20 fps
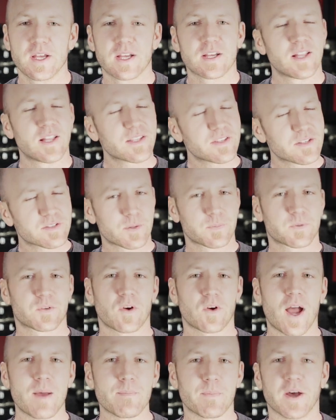Click the
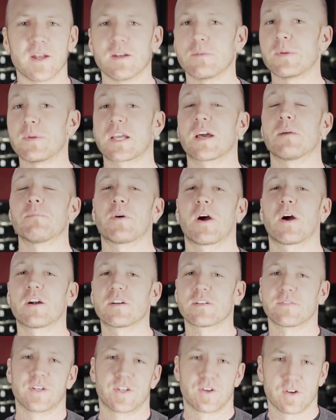subscribe button and become part
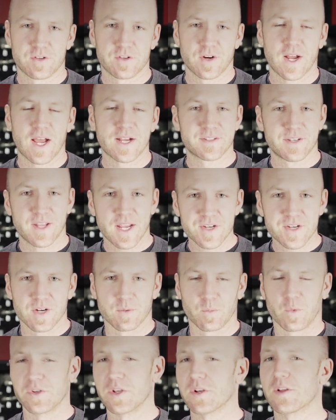of the Dirt Trax
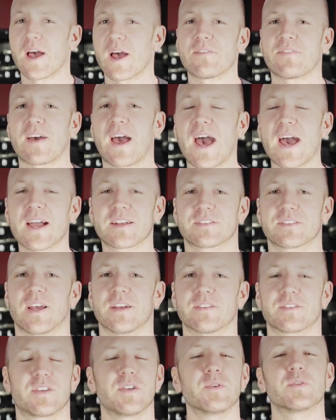Nation, where you'll have
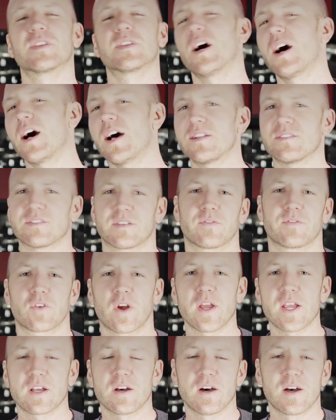access to tons of
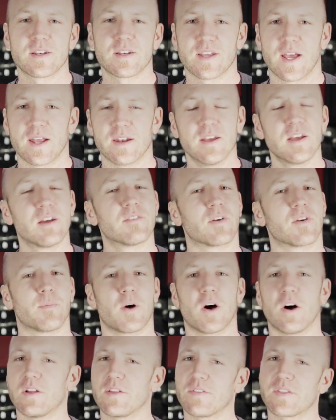great content from
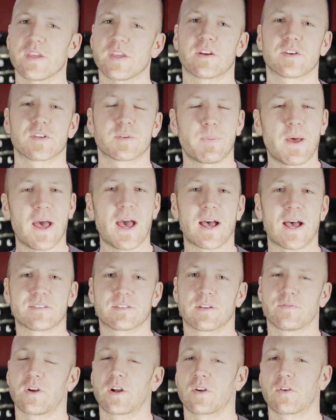all of the years past
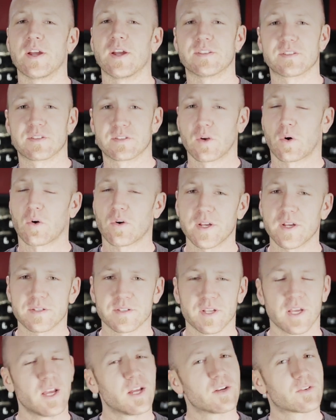of our great
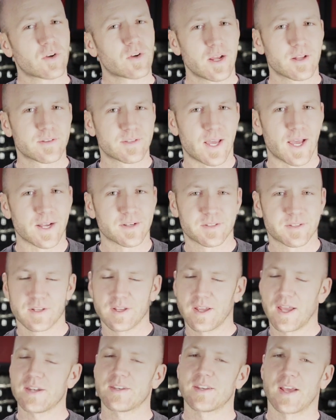stories, trail techs,
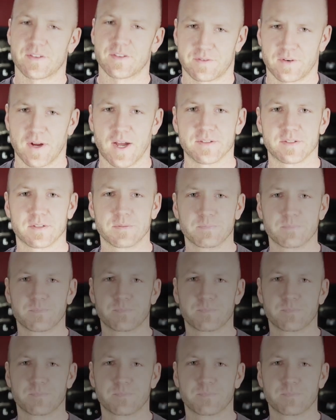and test rides.